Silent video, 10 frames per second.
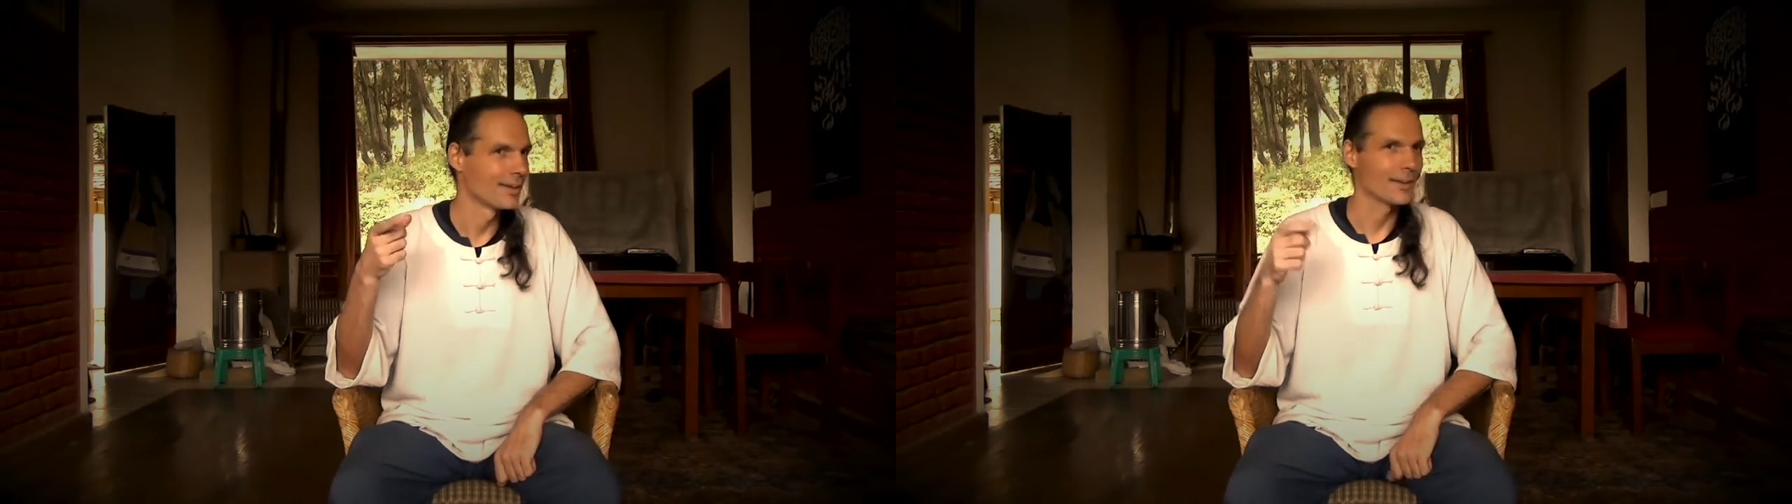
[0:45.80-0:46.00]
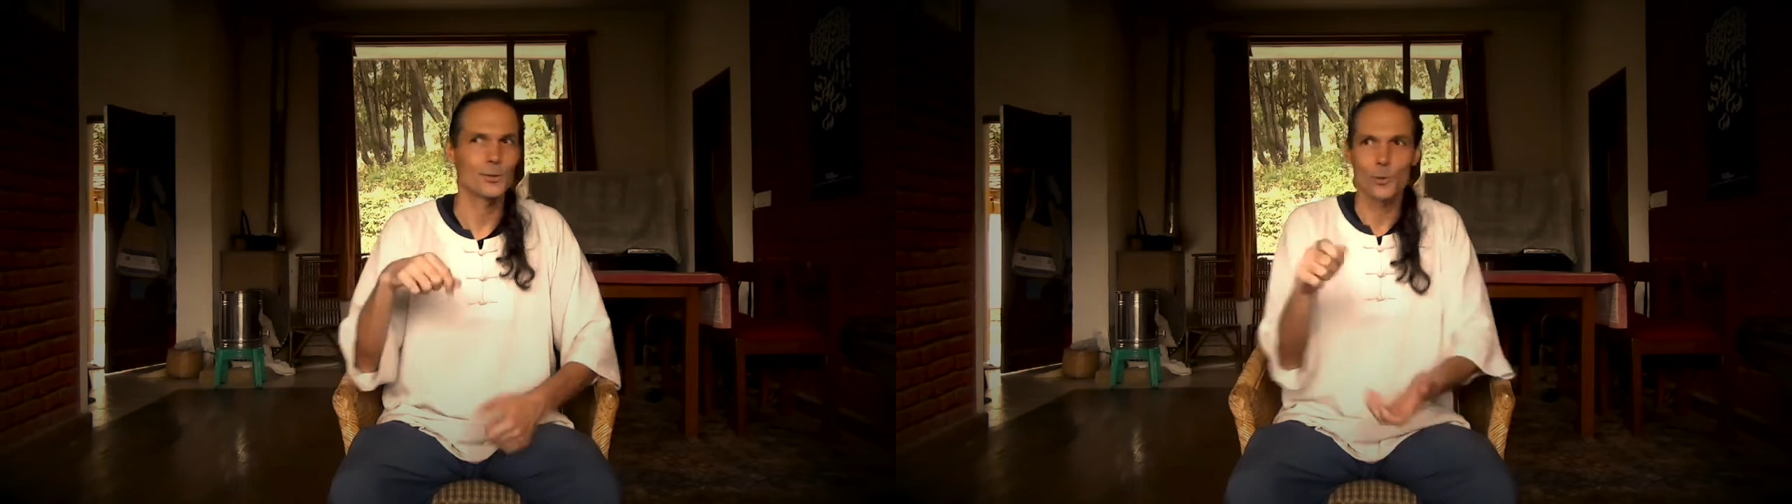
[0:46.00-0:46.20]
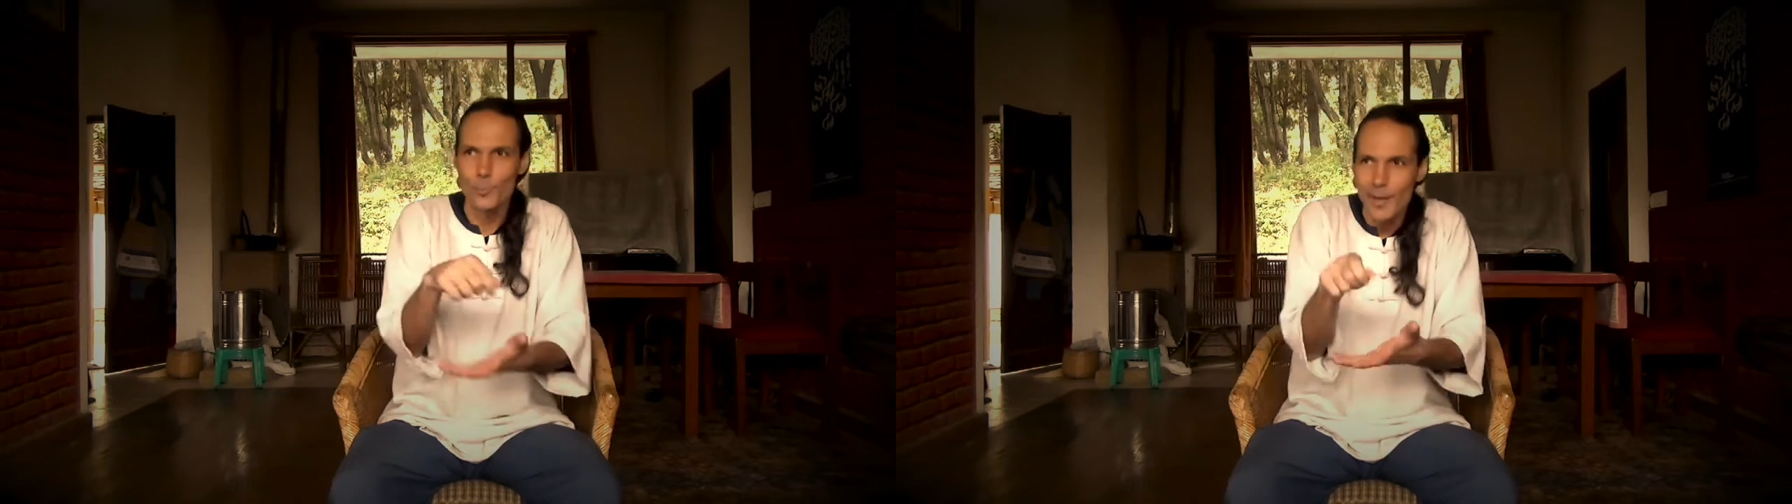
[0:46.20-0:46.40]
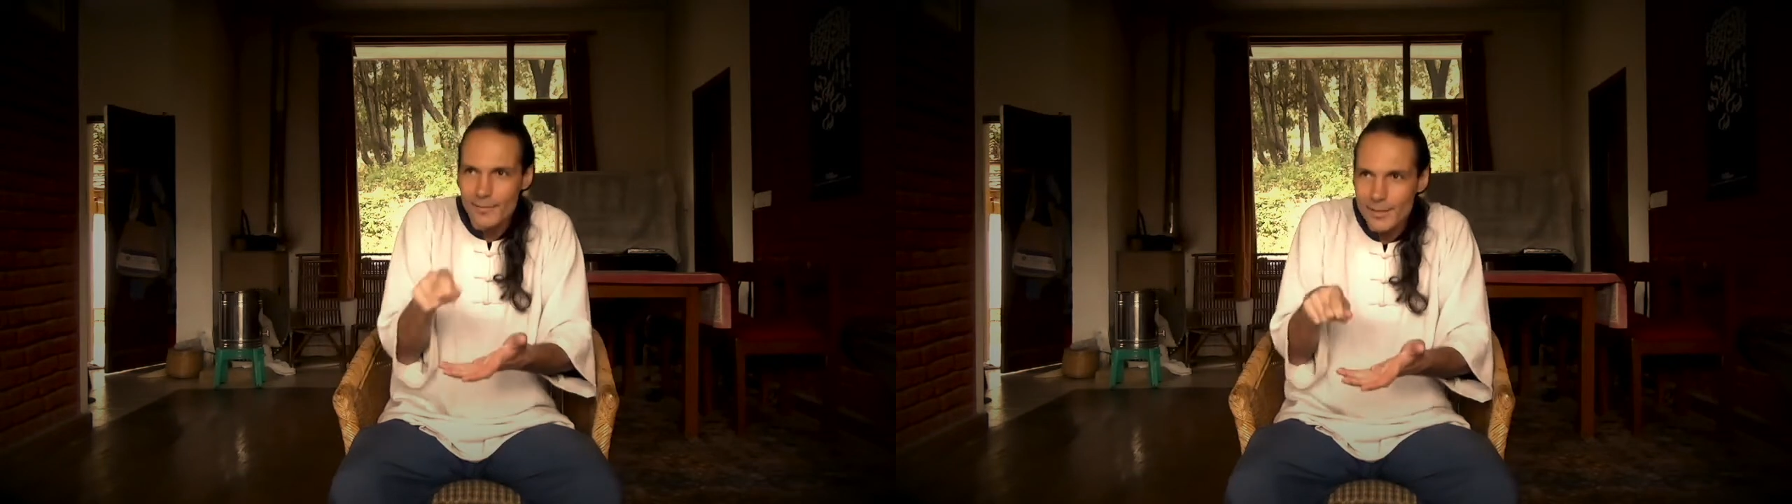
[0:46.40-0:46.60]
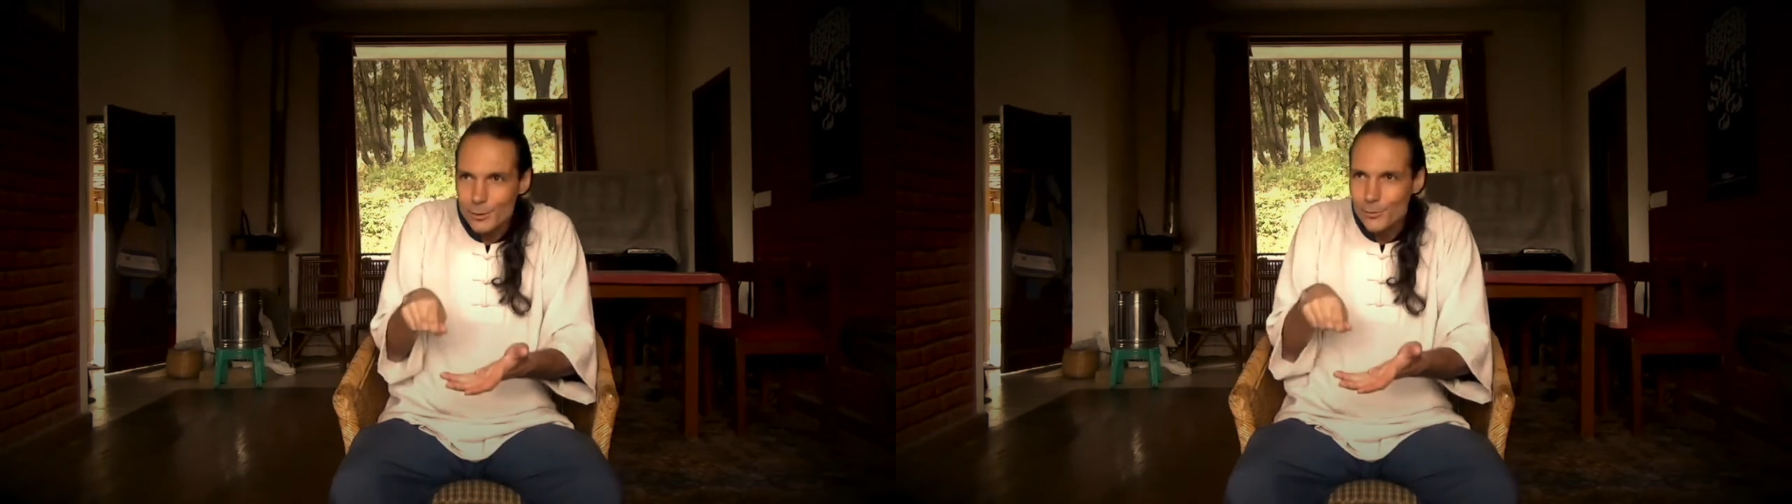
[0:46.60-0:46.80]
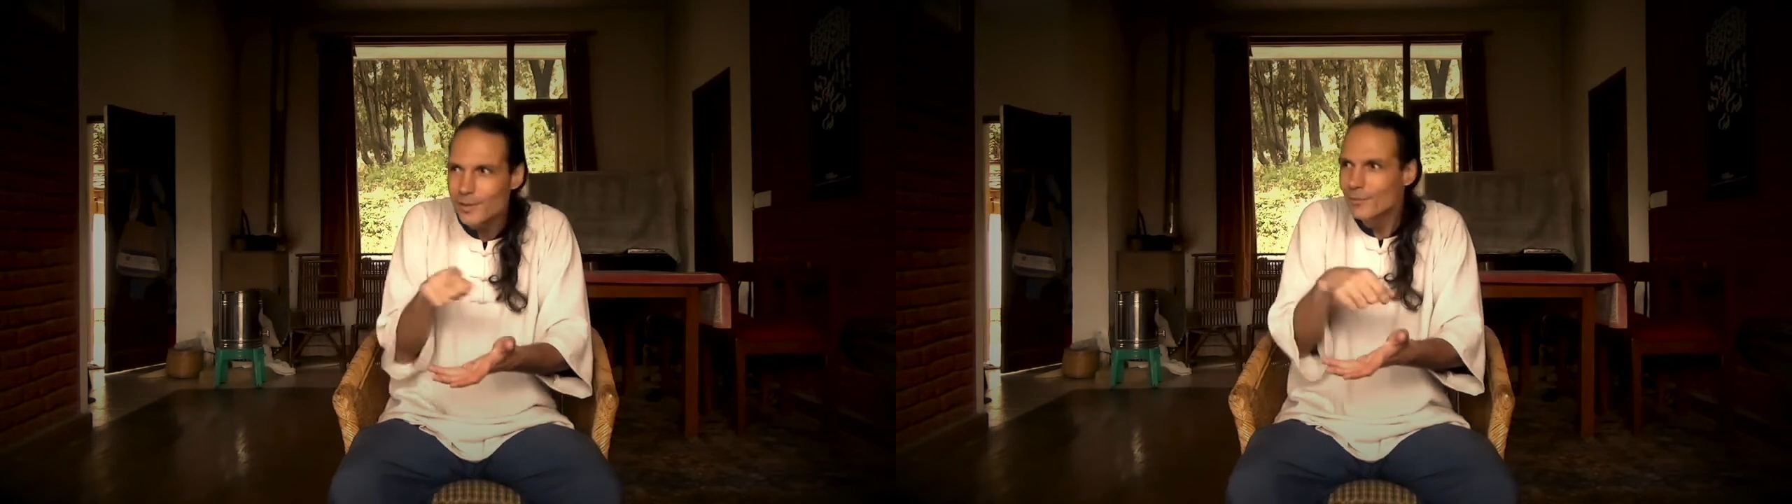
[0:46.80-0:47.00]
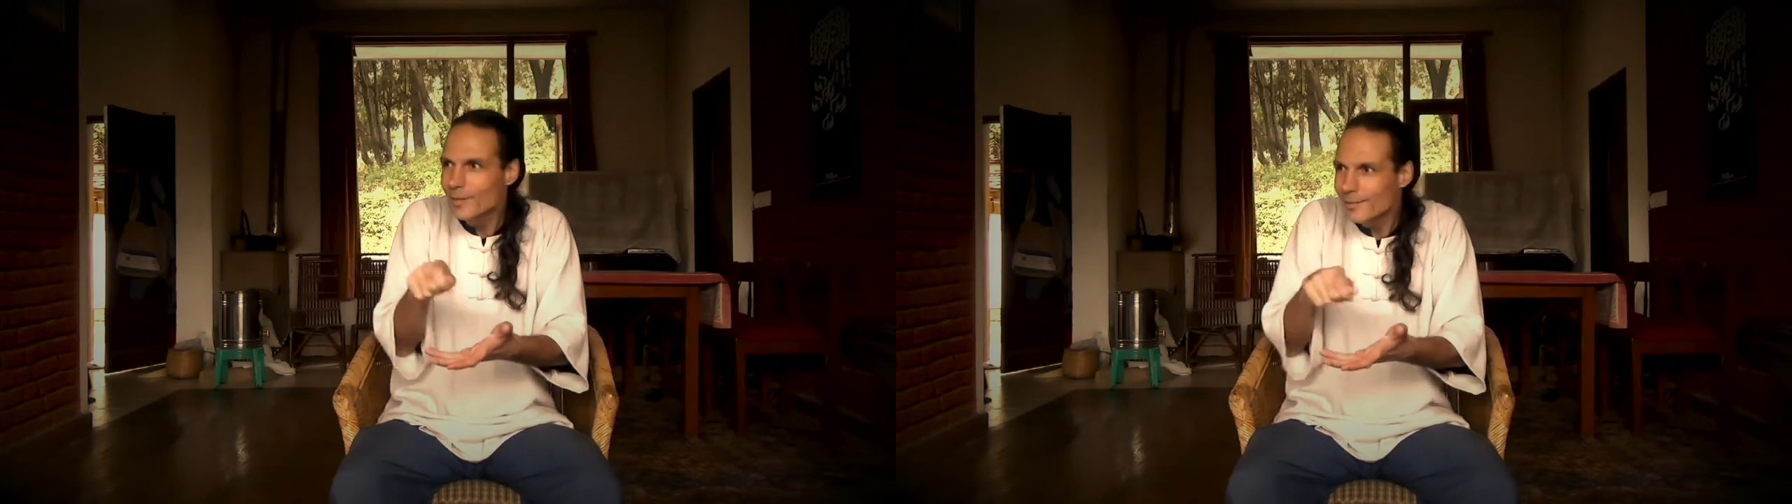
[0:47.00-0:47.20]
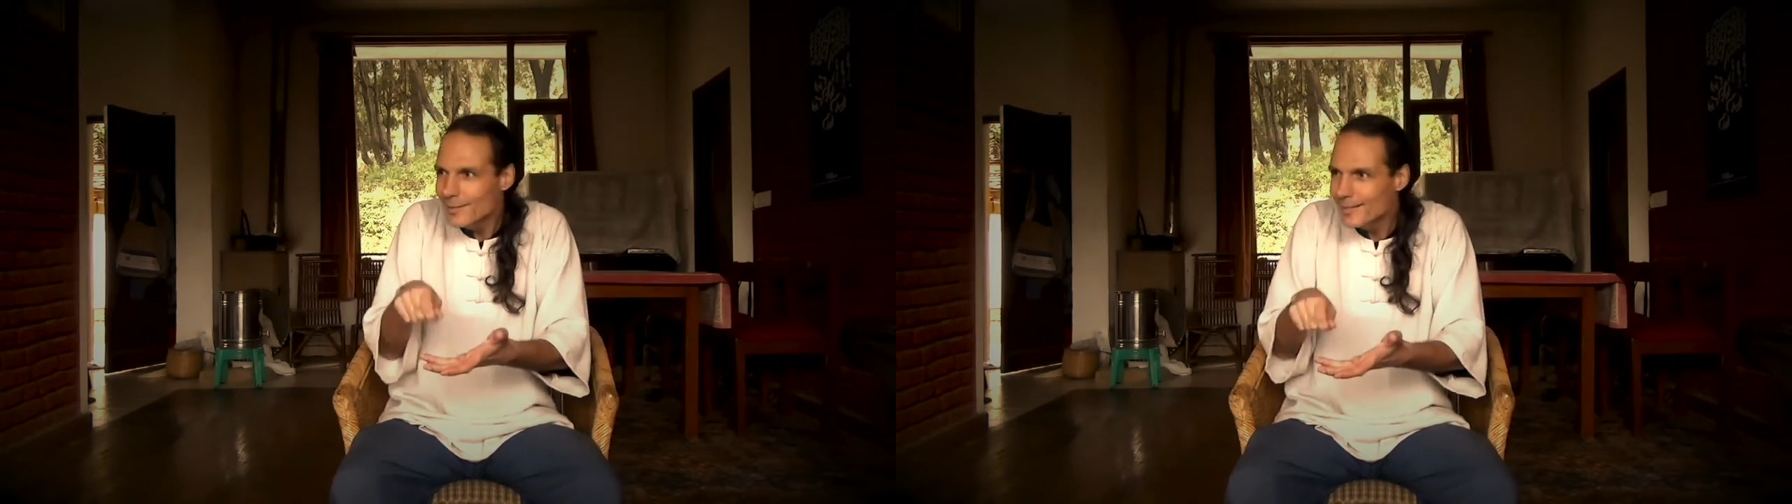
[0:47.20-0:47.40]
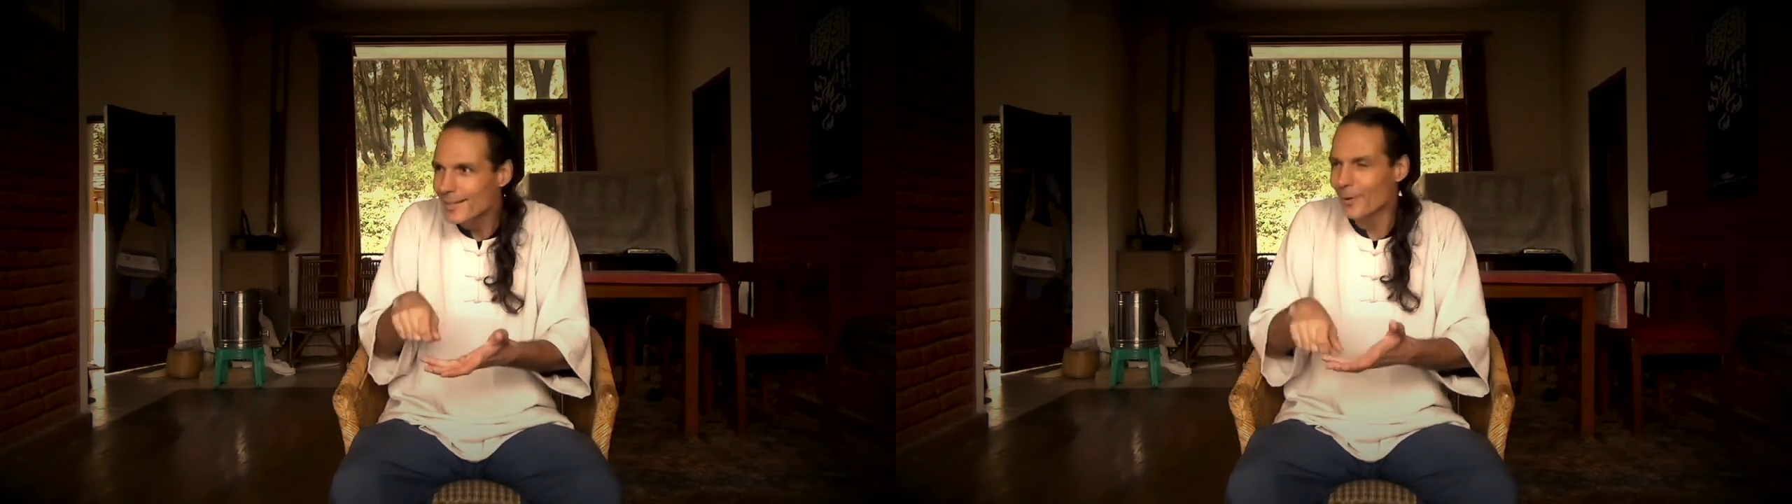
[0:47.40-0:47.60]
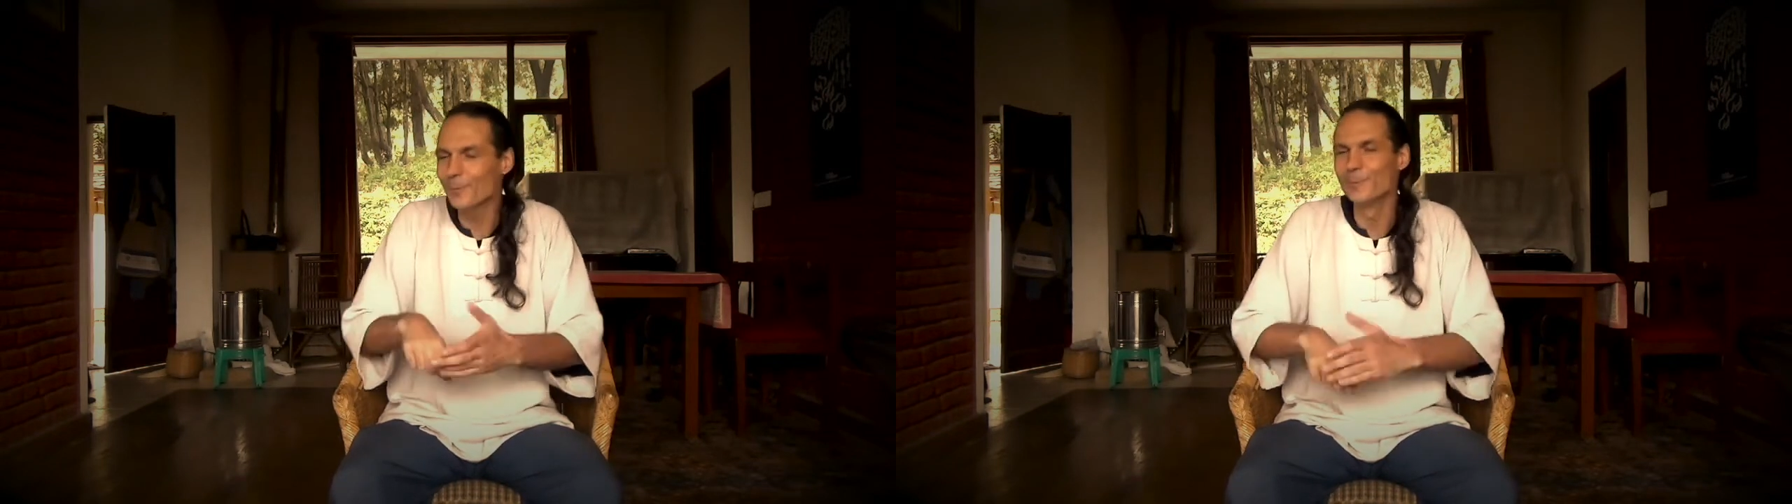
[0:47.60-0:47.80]
And so Robert Vachon had written this
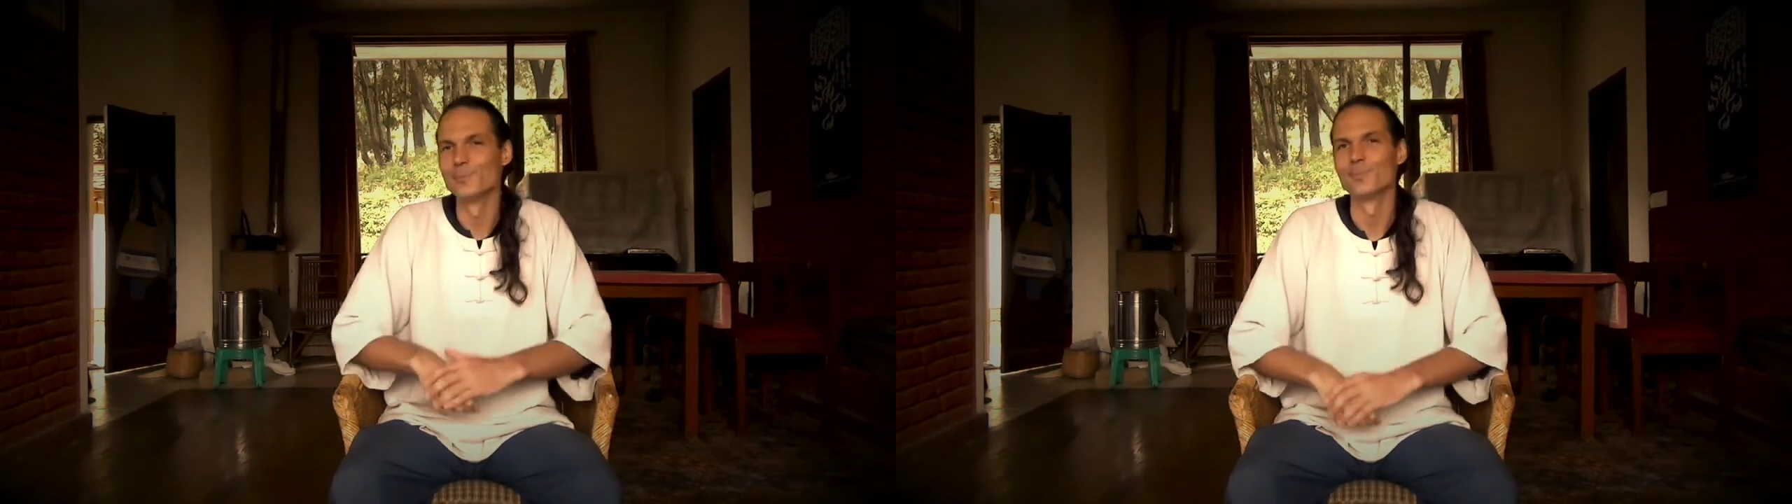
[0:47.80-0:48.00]
down.